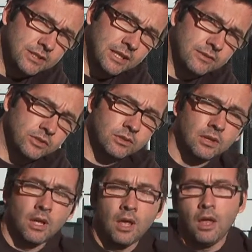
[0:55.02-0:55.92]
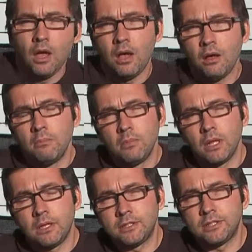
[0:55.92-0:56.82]
It is television.
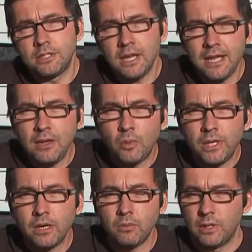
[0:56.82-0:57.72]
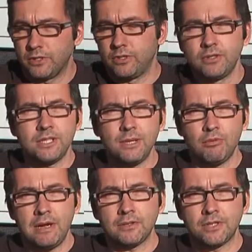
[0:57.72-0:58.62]
Today we are, well, as you can see,
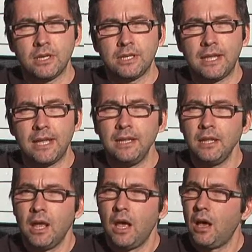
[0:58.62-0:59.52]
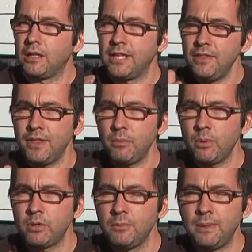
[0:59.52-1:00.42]
we're outside again. I didn't think
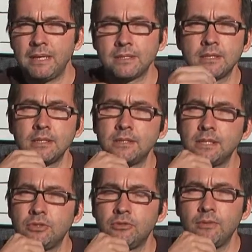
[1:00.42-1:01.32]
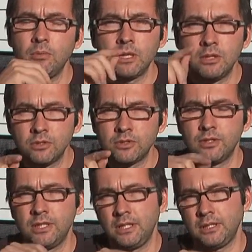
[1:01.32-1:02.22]
we were going to be outside today, Trevor. When I looked
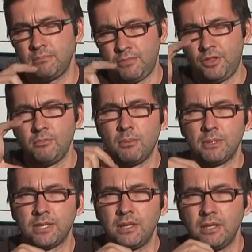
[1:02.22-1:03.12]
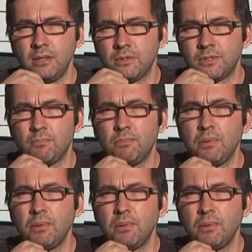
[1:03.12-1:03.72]
at the thermometer, it was